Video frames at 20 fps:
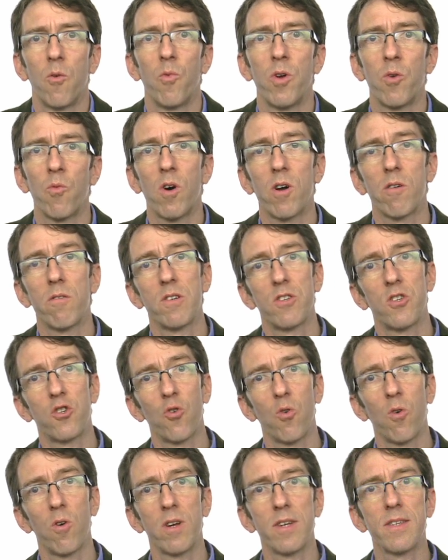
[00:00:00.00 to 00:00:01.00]
When water is
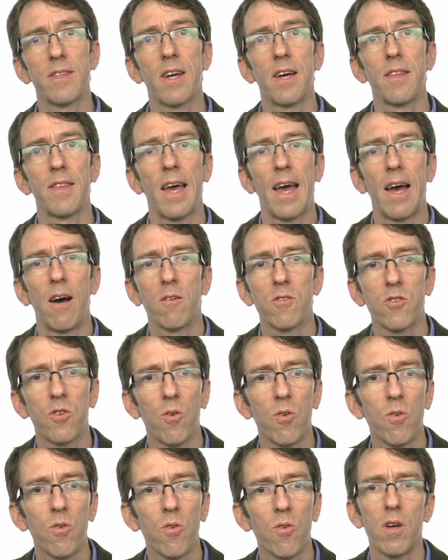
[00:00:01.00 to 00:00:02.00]
stored inside the
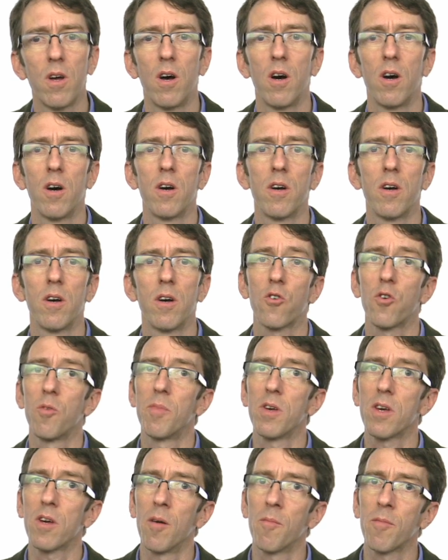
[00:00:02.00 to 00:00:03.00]
household, it
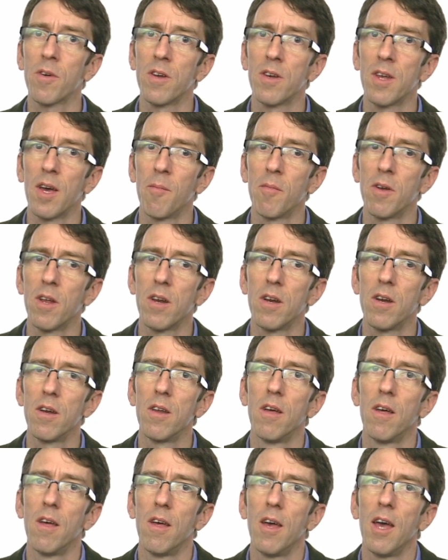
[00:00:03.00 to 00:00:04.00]
could become
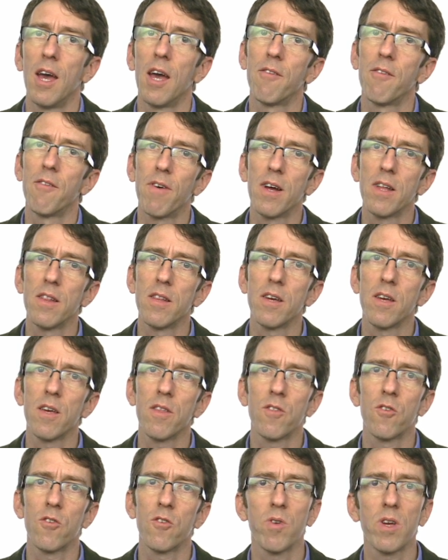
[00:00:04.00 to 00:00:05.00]
contaminated. And
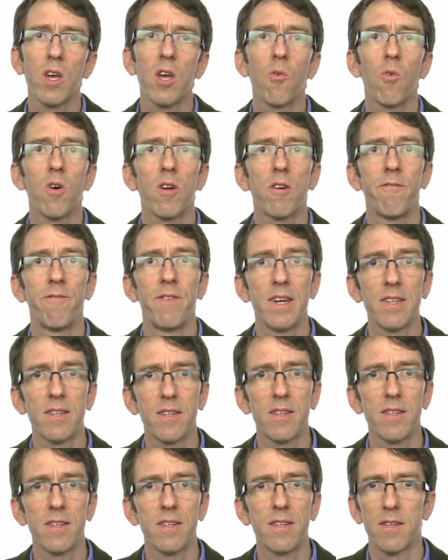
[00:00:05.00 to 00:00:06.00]
finally, the drinking water
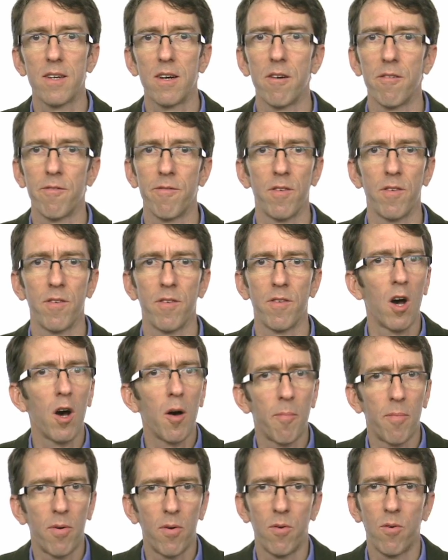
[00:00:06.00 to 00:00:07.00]
vessel itself, a
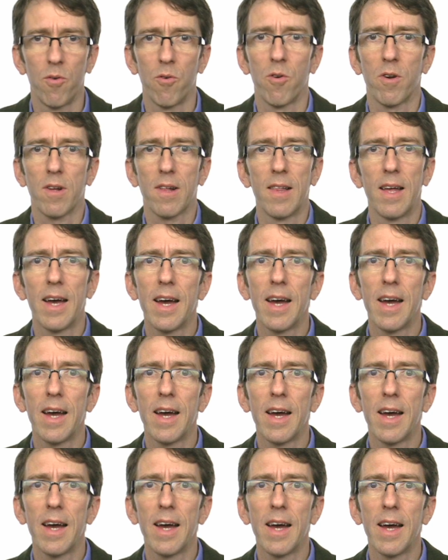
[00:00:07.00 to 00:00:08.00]
cup or a
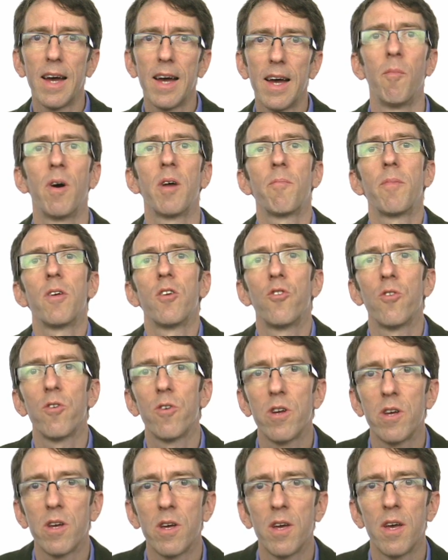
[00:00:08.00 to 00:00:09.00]
glass, might be
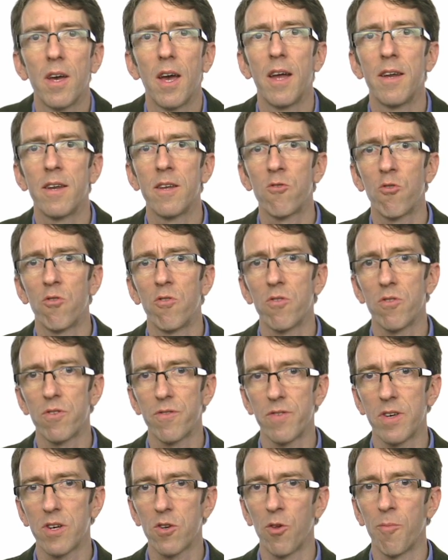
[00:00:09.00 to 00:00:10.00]
dirty and
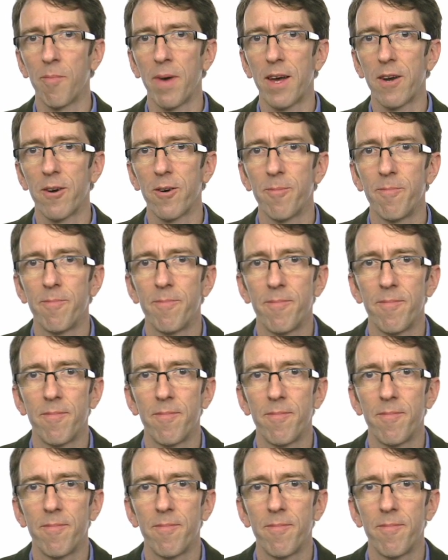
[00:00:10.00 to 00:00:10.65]
introduce fecal matter.